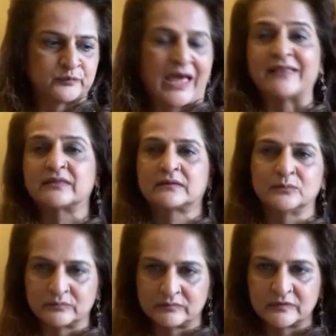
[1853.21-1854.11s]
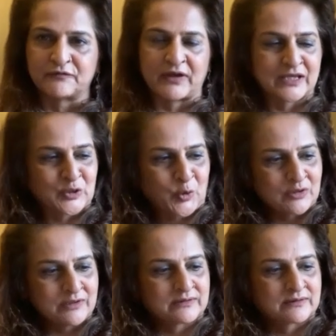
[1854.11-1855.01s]
anthem, if I can
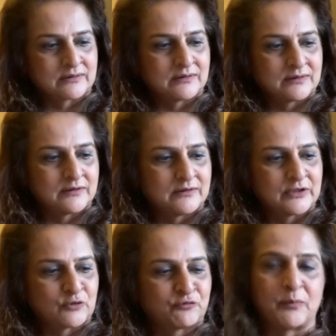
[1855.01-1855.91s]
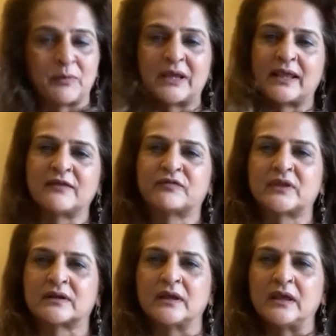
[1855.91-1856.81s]
call it, you know, for my life,
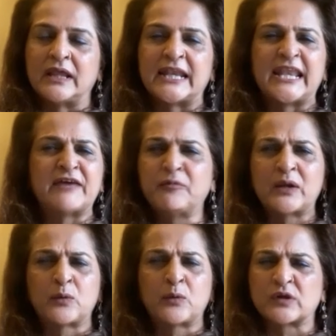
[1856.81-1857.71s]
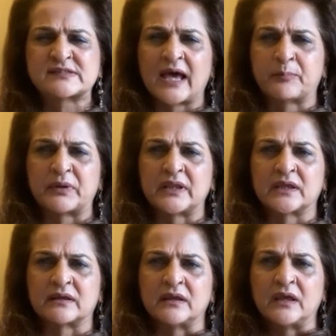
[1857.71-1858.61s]
that never mind what's
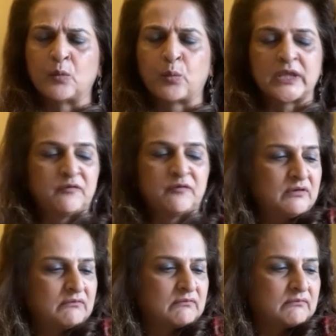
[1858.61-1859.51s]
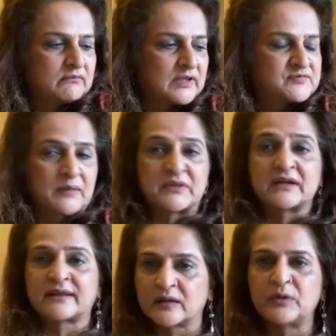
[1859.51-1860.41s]
happening, even if something
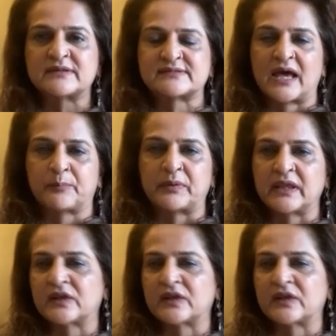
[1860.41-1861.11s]
terrible is happening,